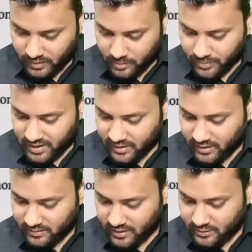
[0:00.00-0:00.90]
A
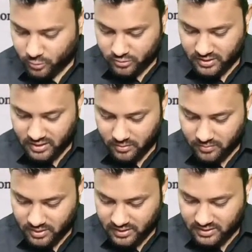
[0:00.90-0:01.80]
malignancy associated
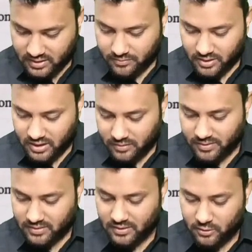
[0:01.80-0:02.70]
with
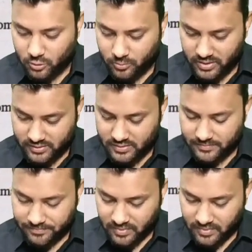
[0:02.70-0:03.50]
Stewart-Trevis syndrome is.